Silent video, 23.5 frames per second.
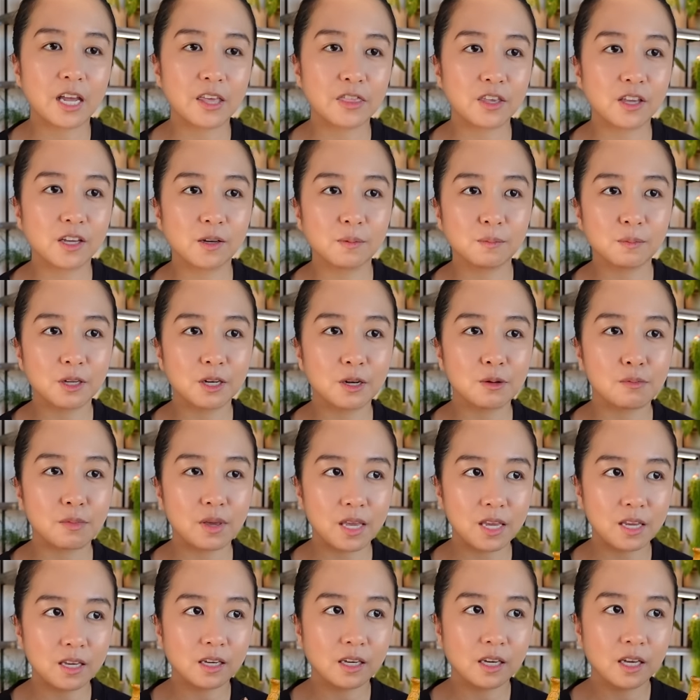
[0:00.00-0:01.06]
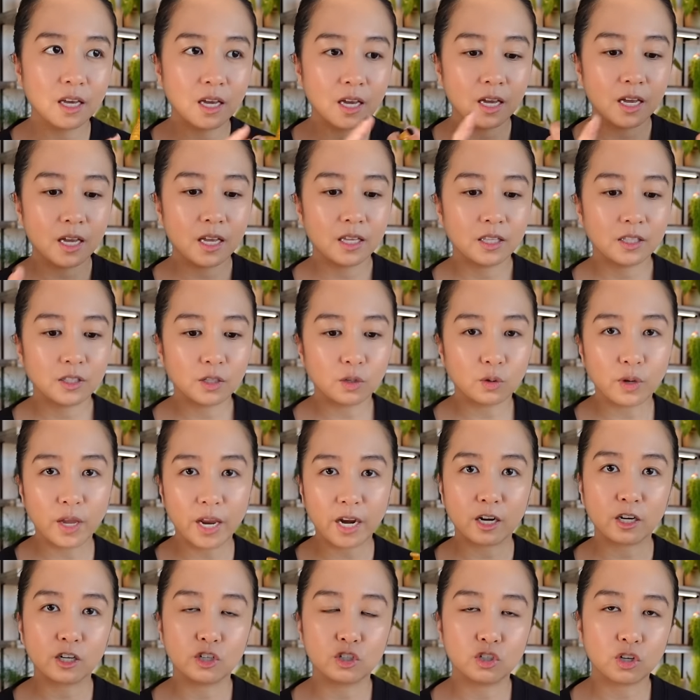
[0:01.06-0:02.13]
I think I'm gonna make little
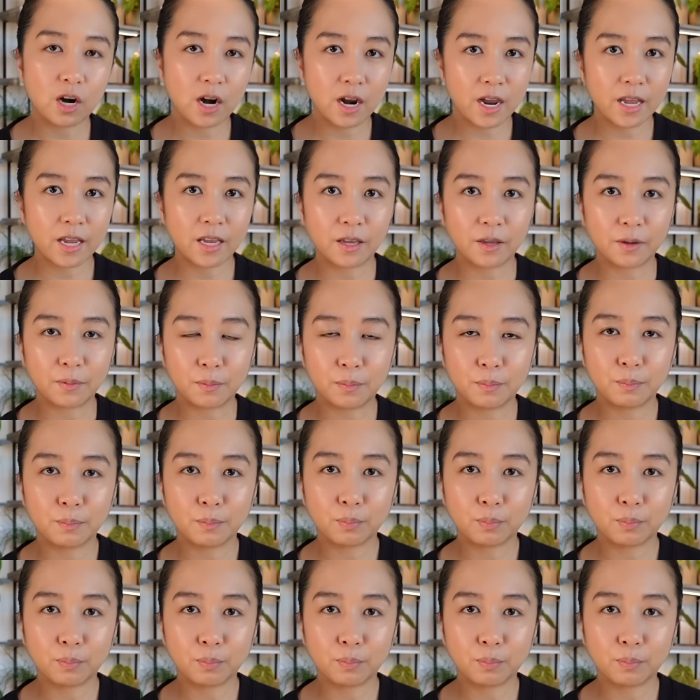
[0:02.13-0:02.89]
air dry